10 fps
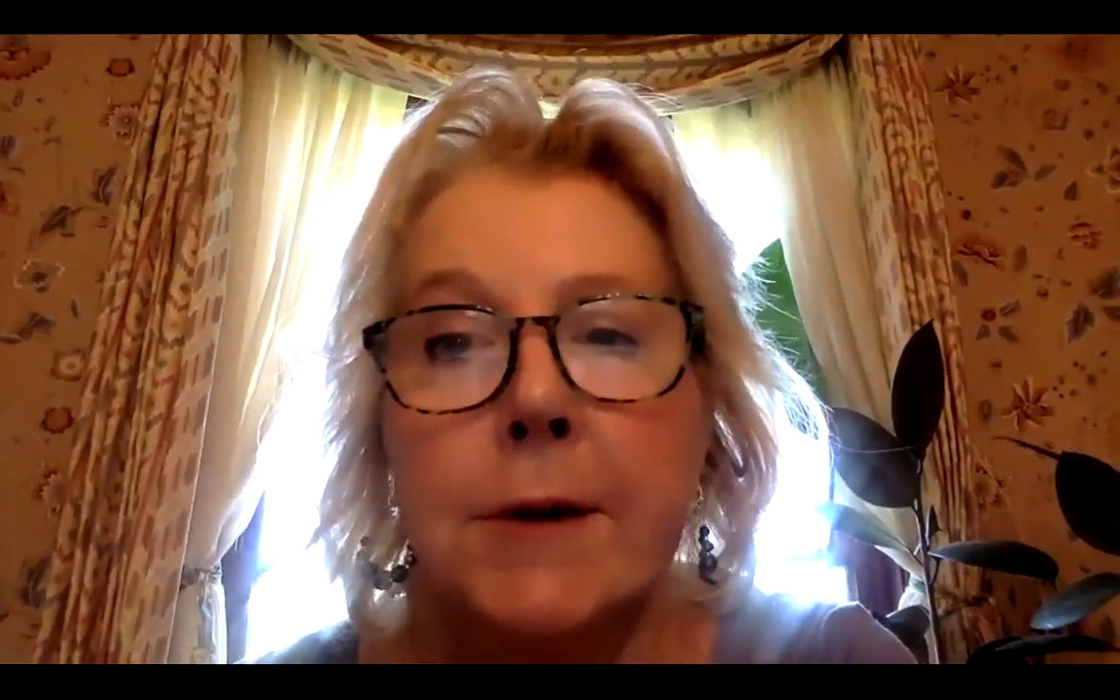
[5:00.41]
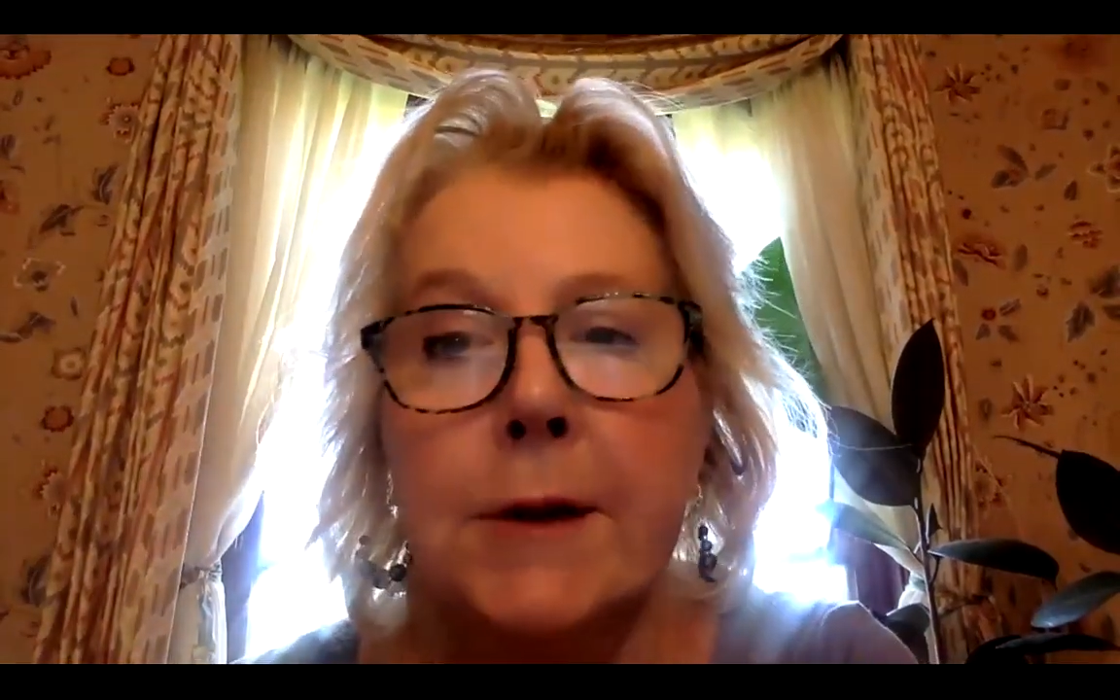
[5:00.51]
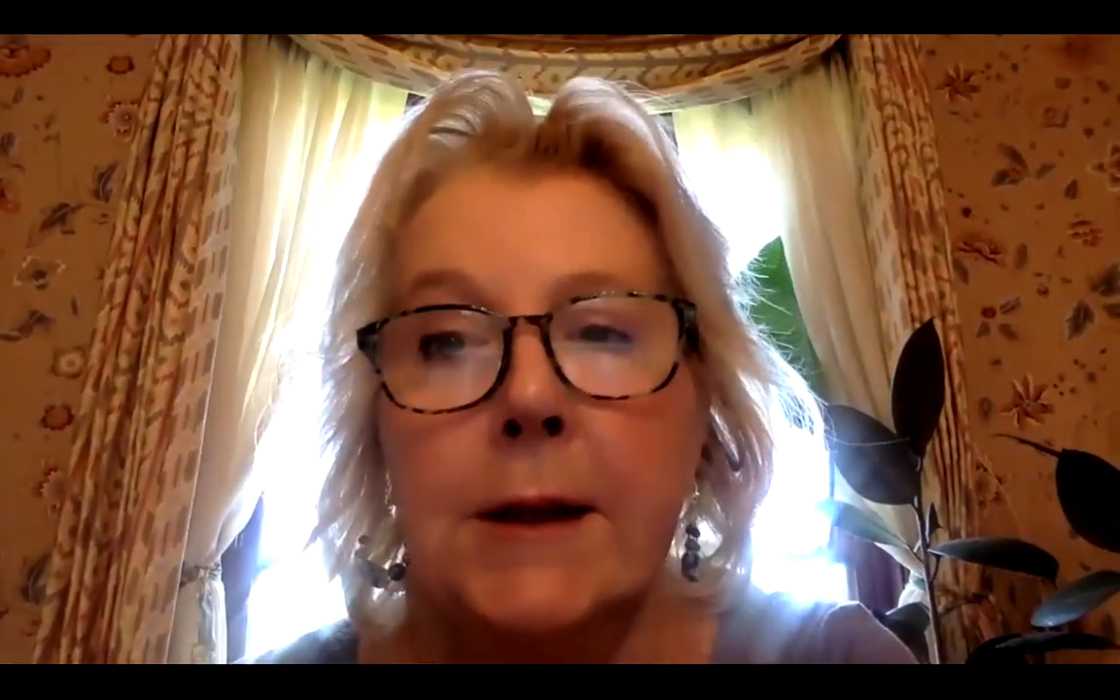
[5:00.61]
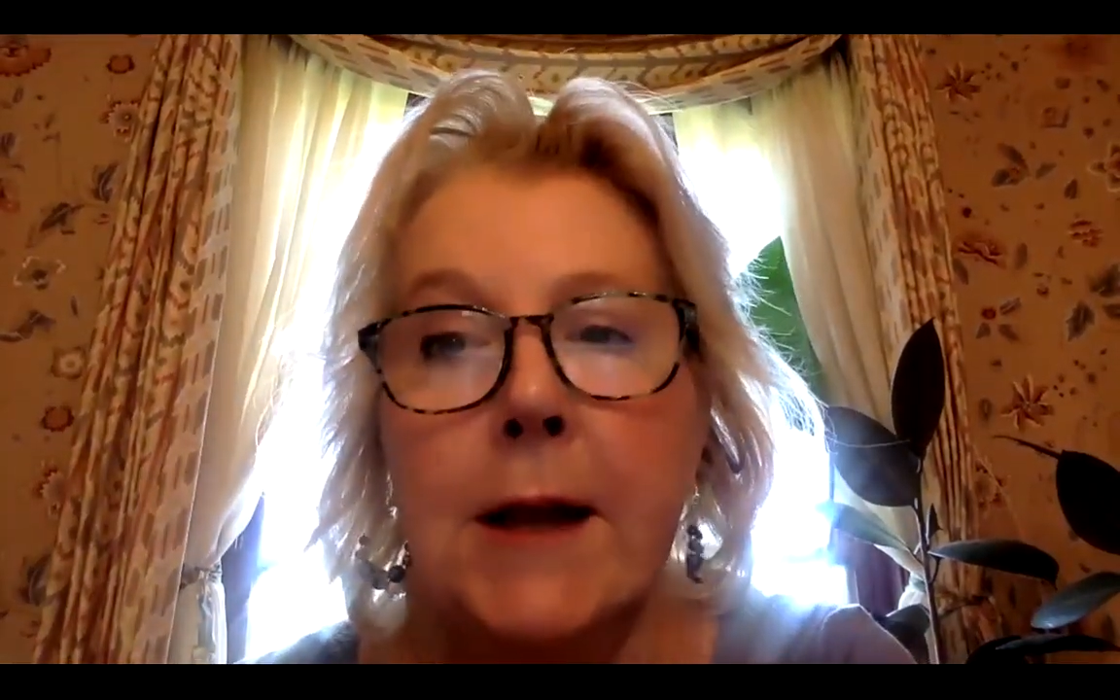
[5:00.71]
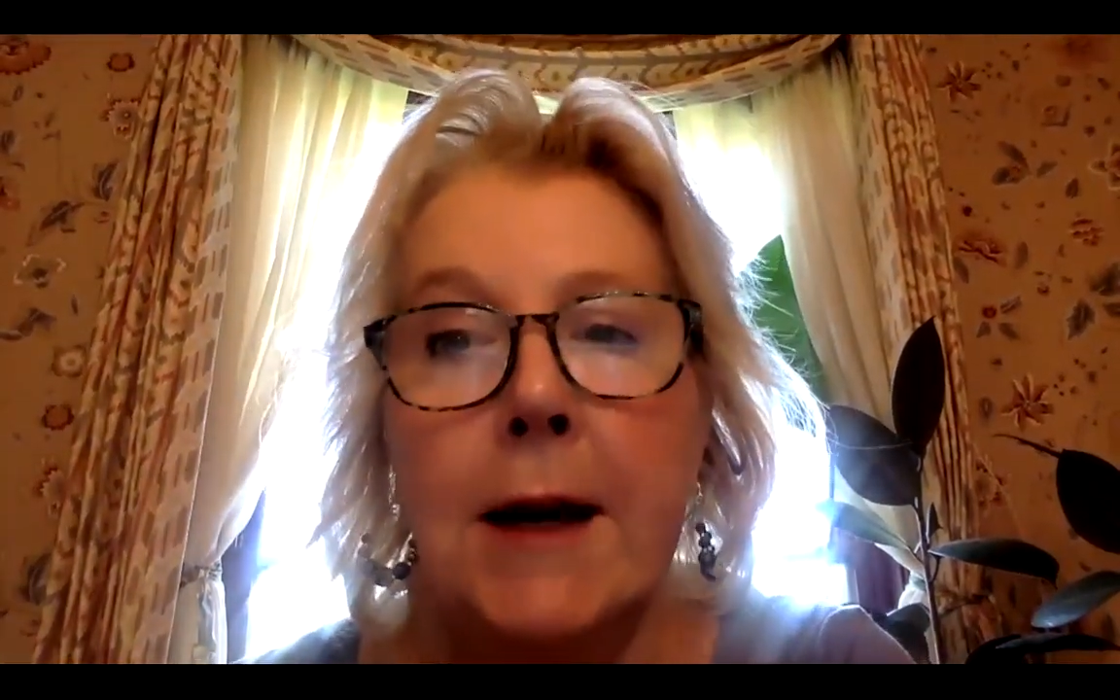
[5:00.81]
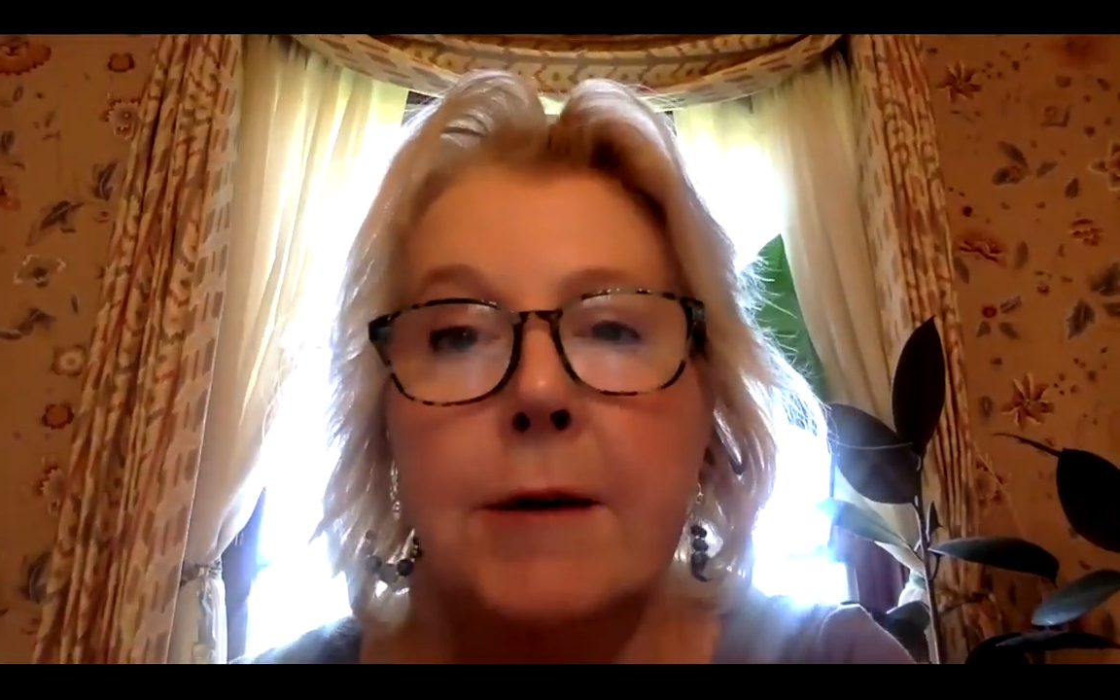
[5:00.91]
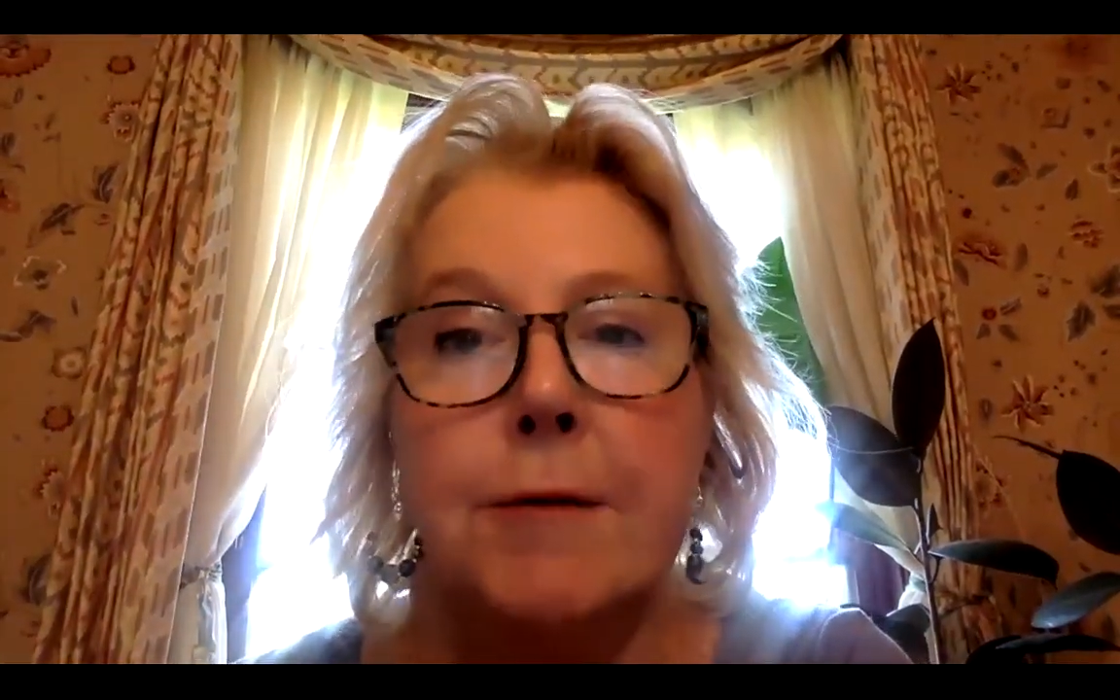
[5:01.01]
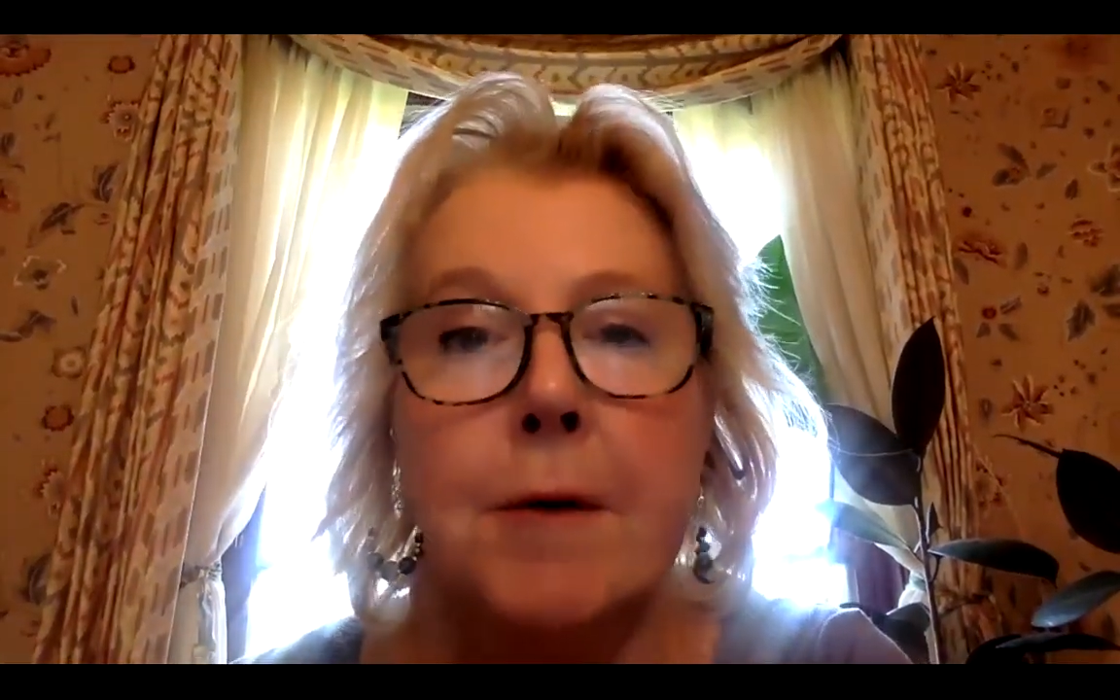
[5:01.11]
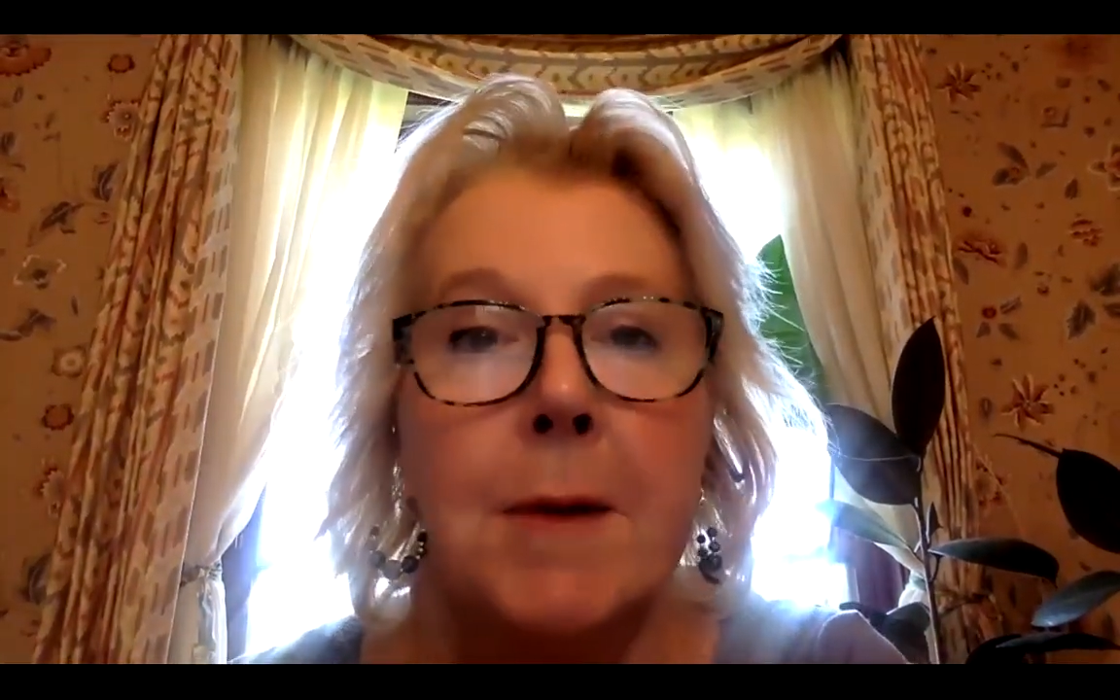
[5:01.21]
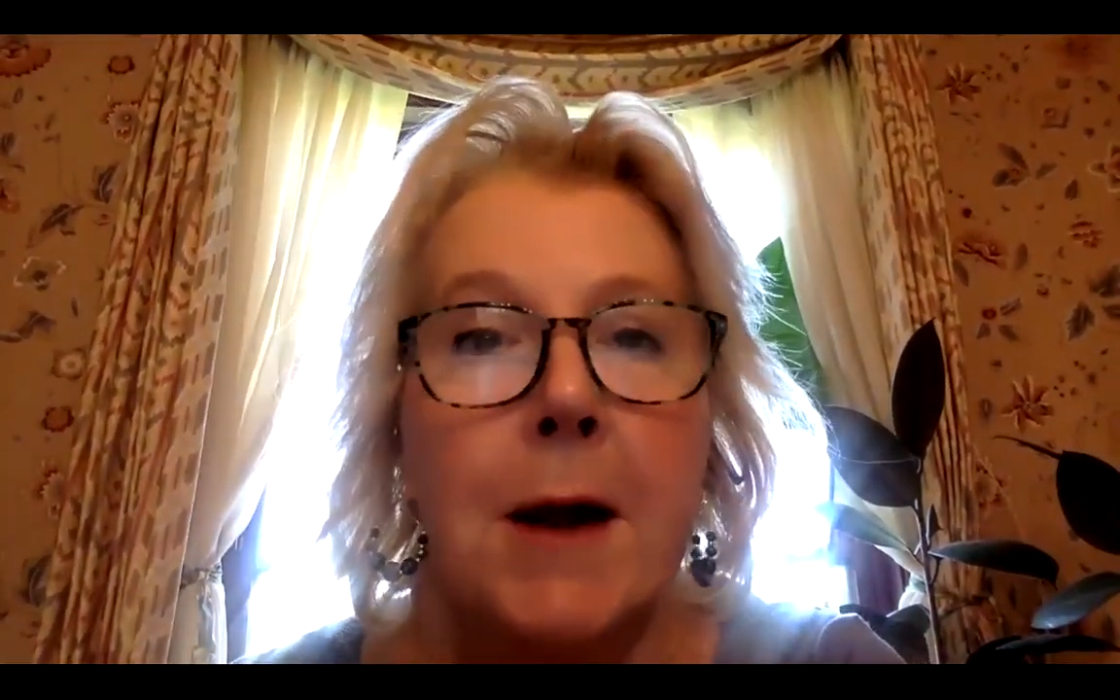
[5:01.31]
really liked
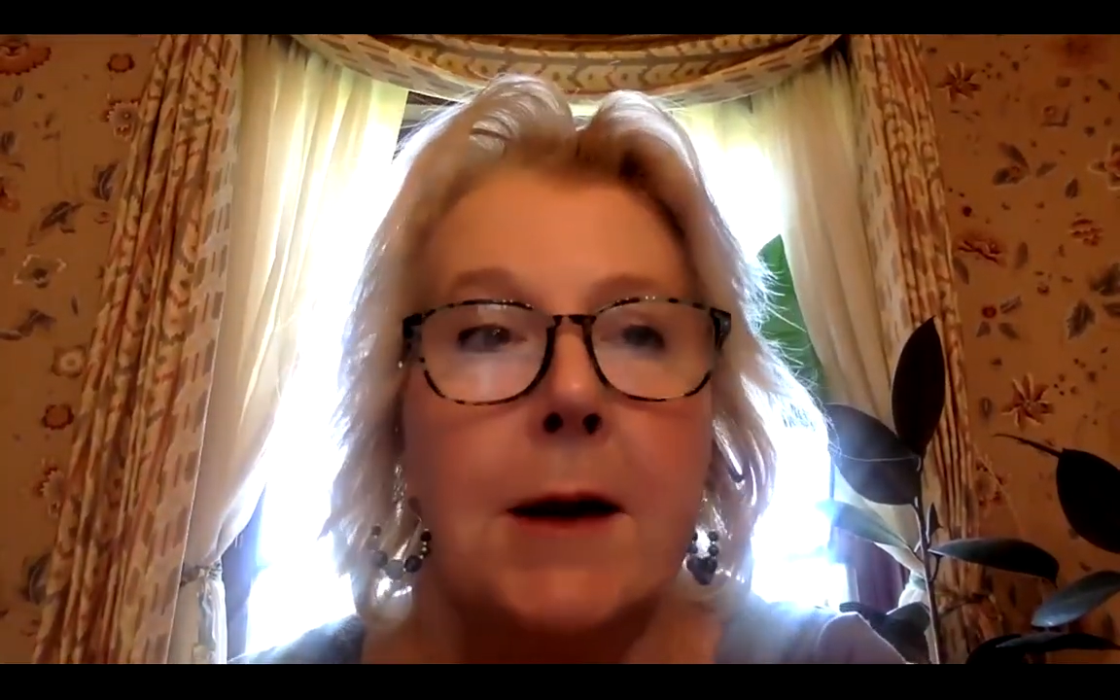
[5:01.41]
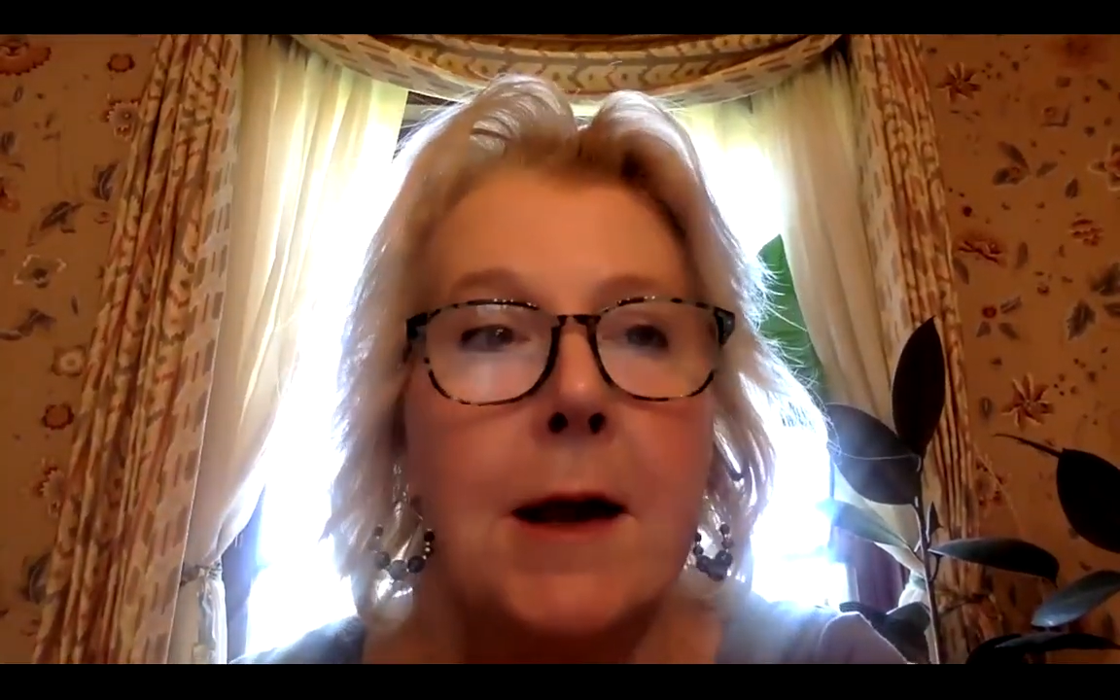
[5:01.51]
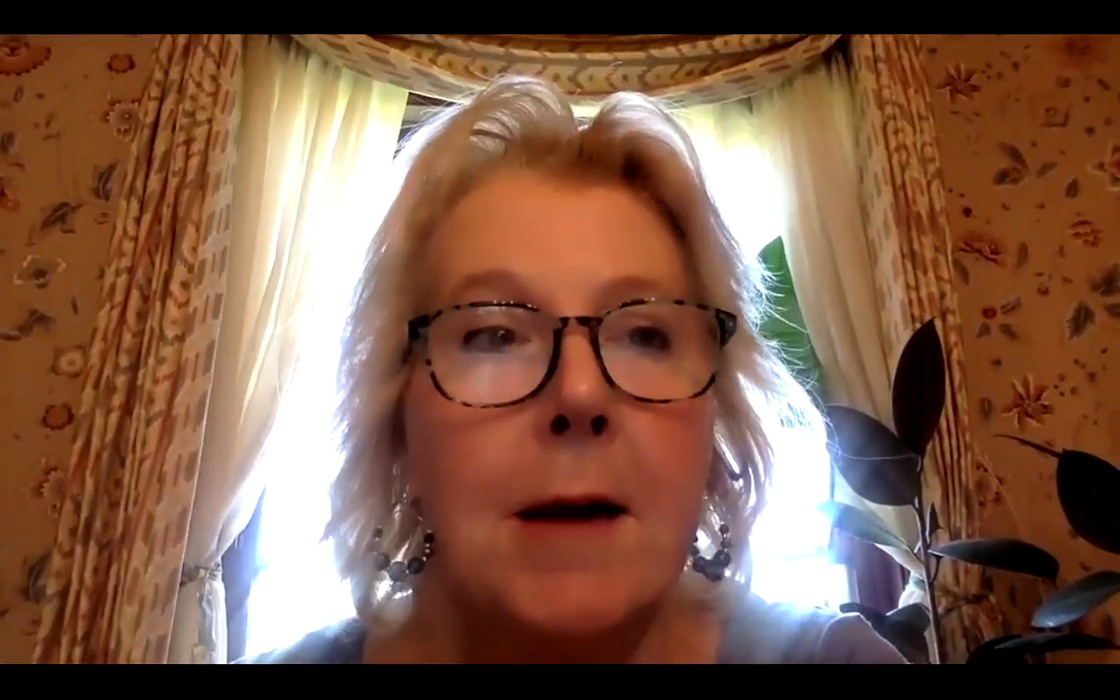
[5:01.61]
from that